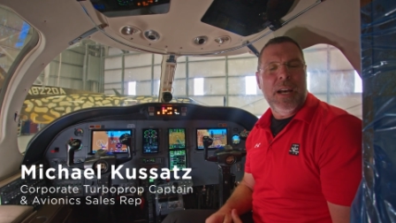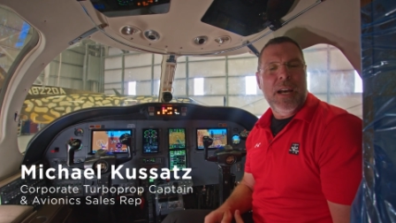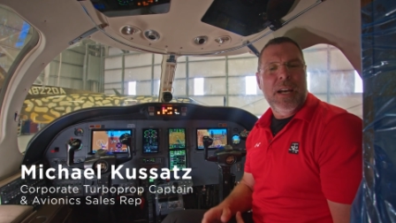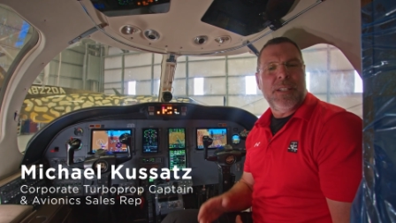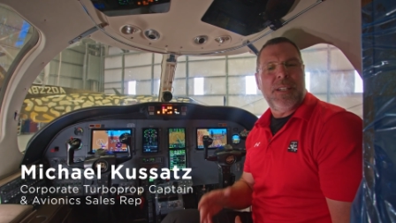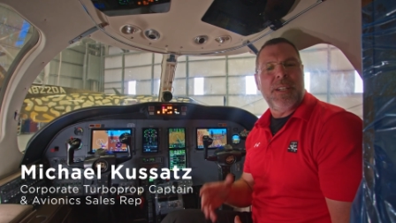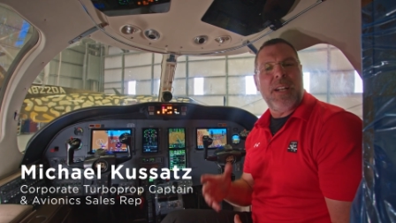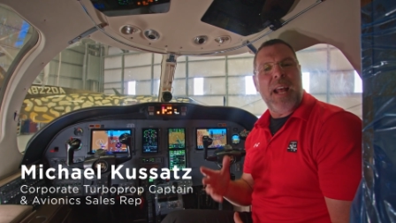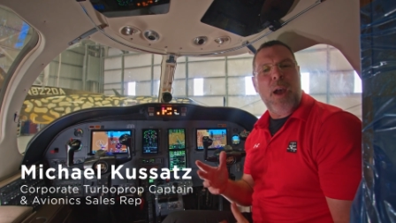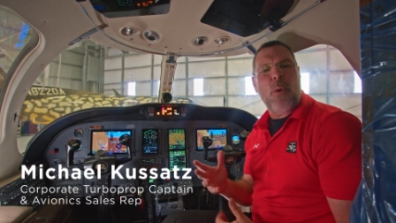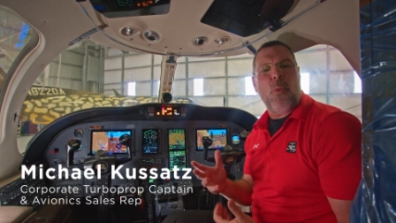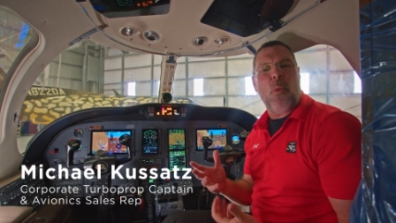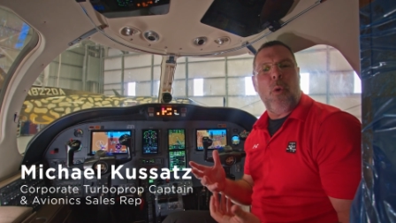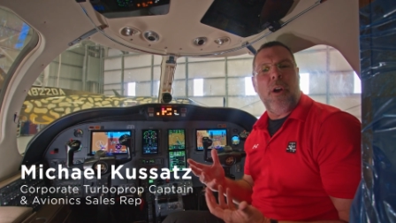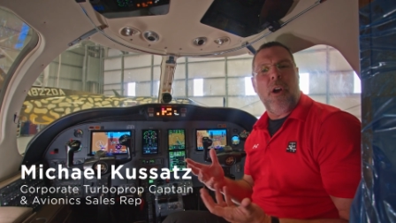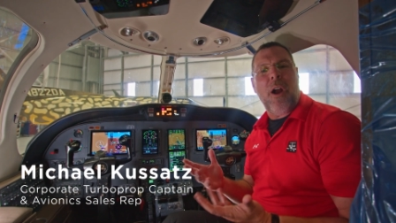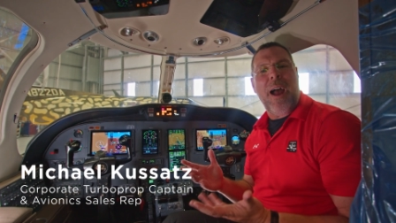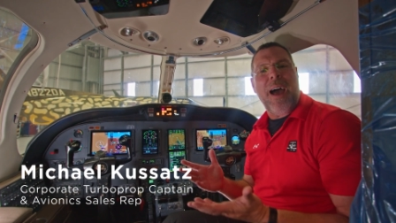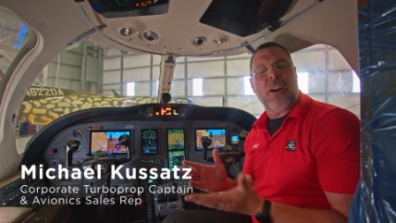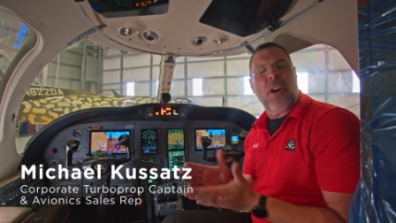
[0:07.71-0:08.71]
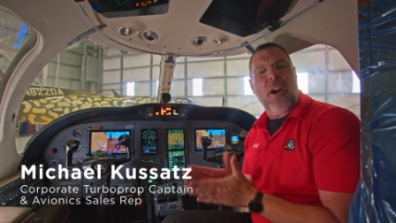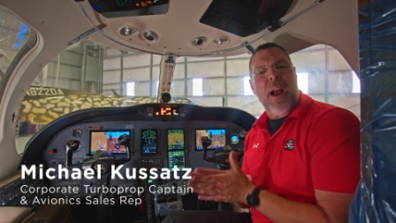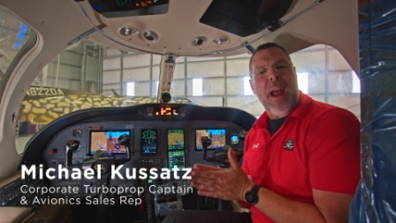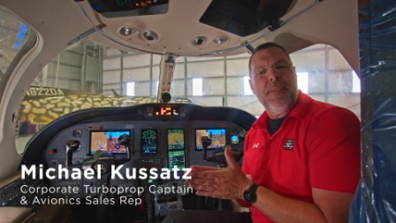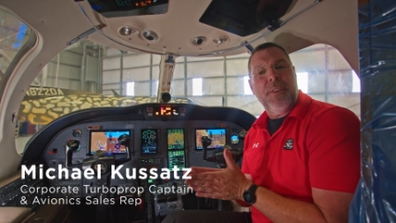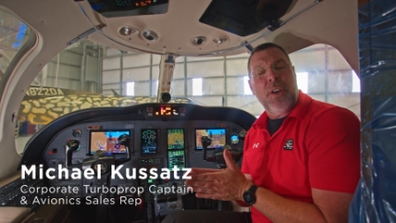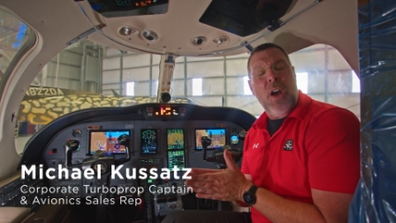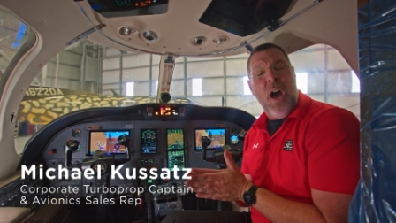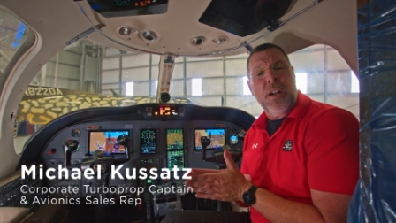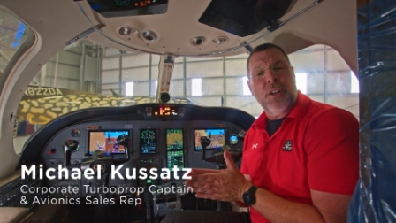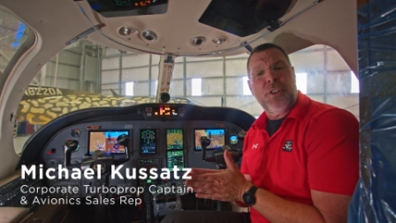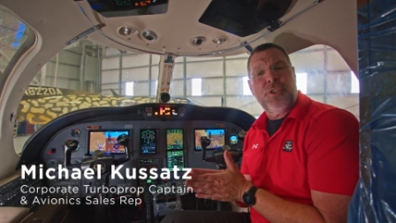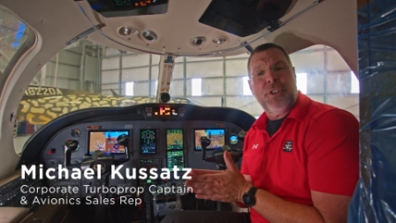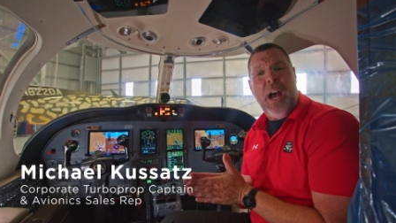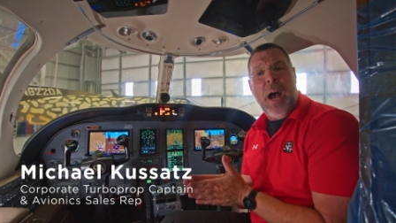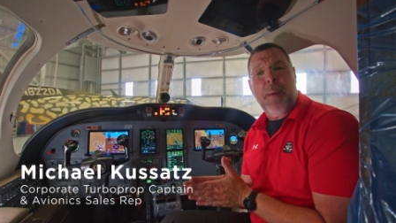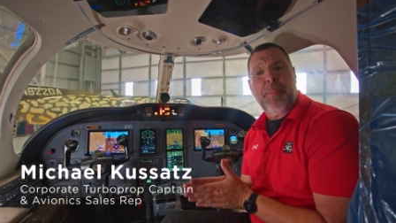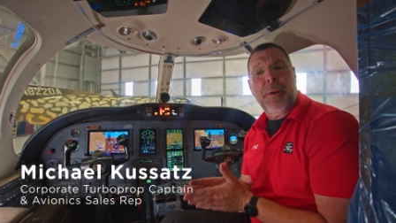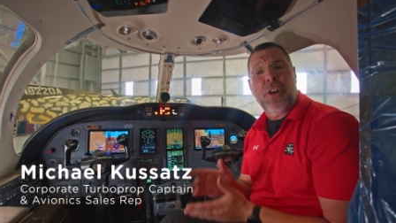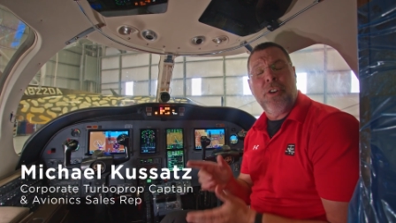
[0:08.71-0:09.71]
Today we're at our avionics
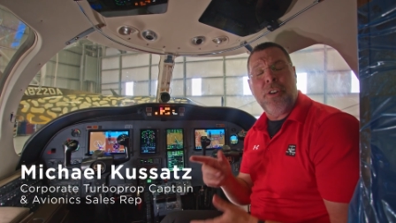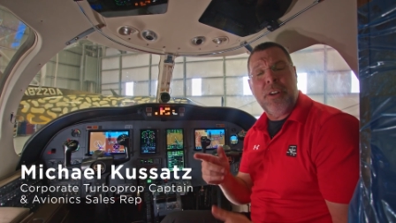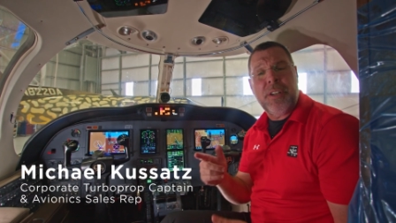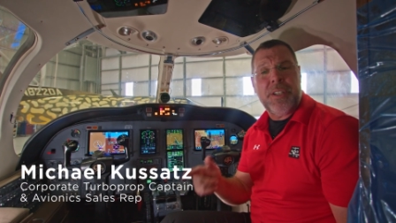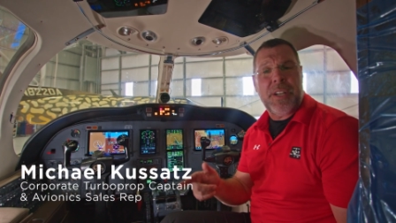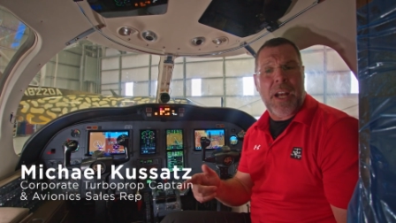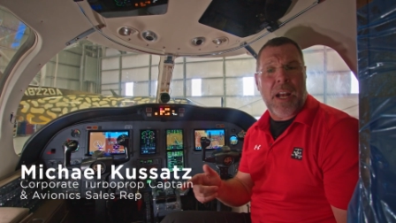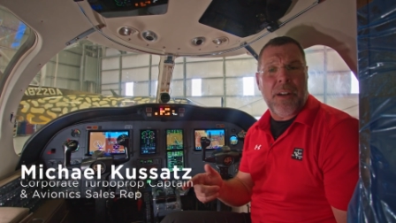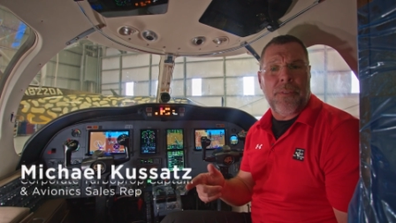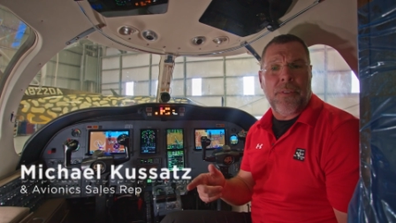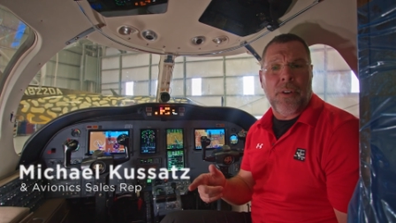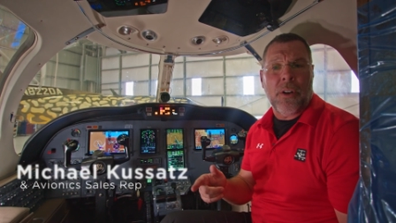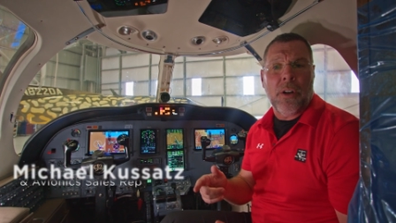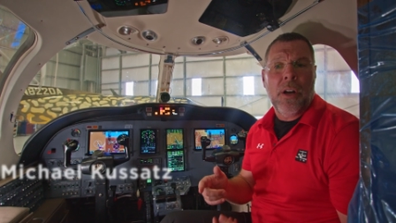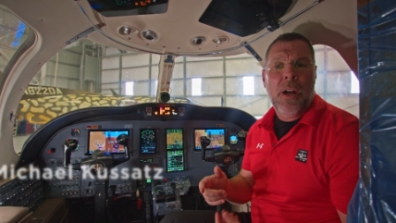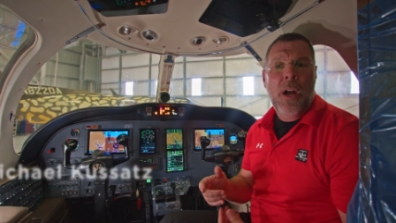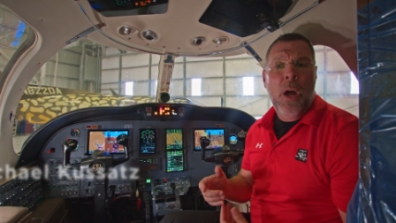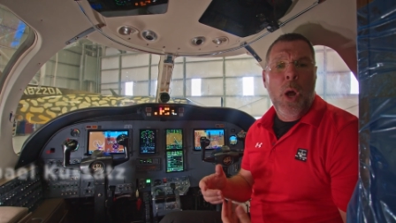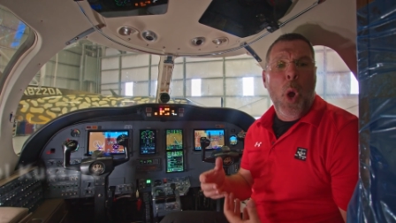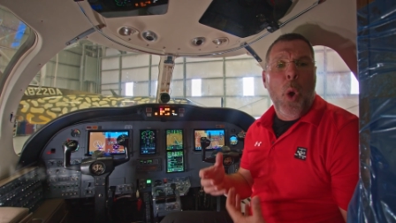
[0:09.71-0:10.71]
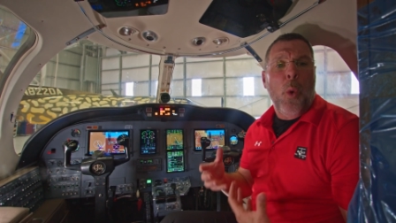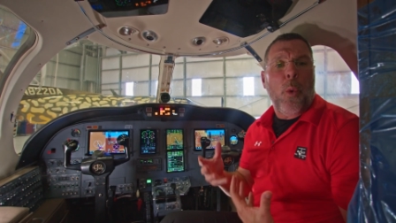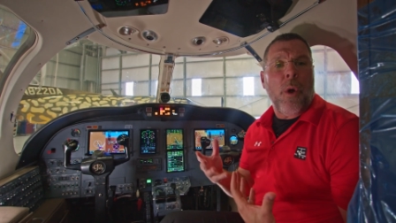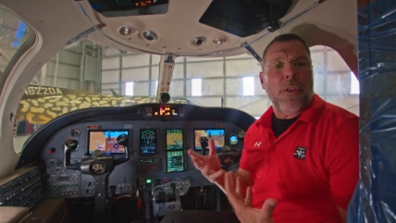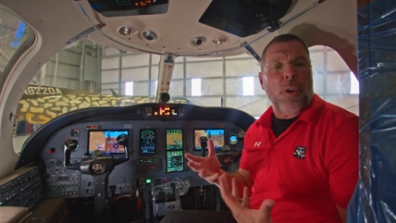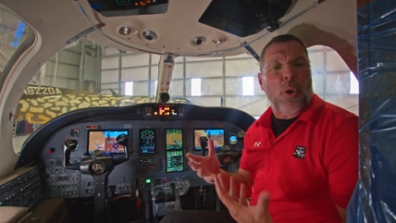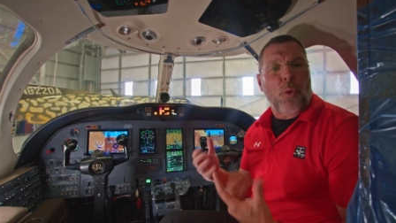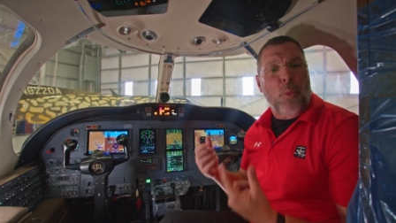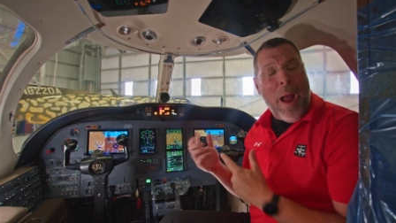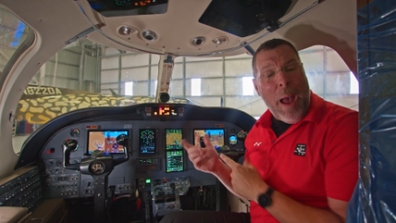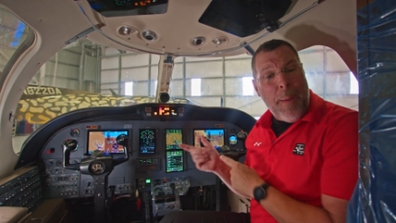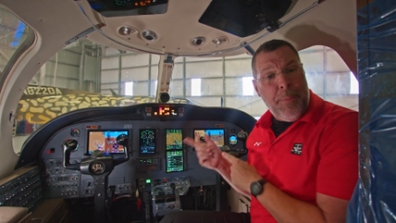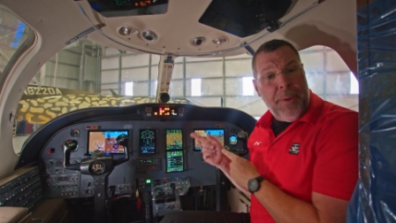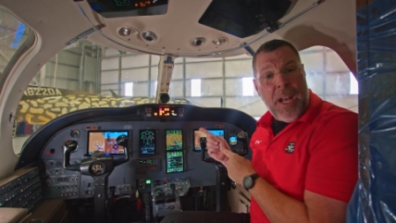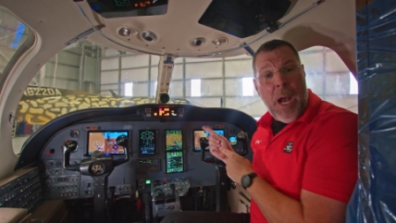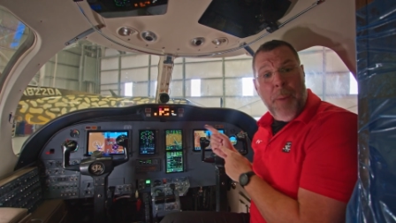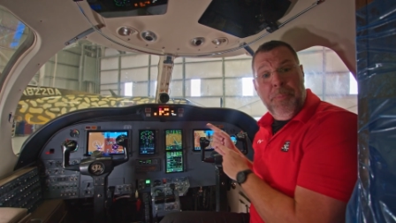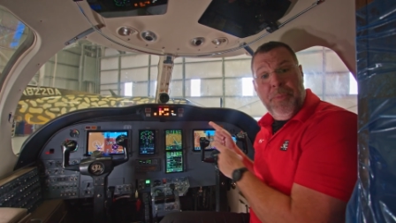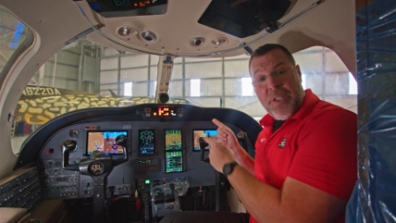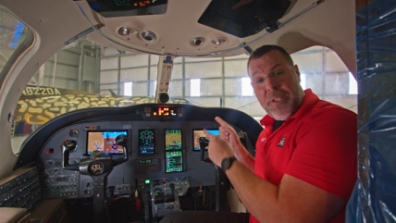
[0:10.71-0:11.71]
shop here in Denver where they're wrapping
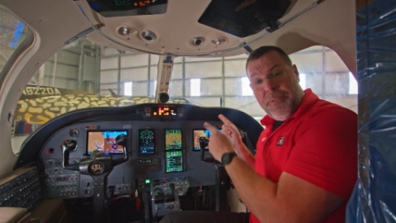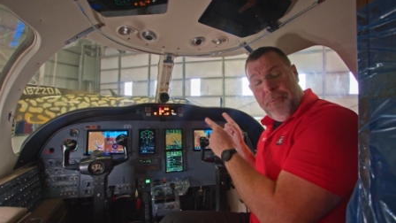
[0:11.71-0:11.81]
up this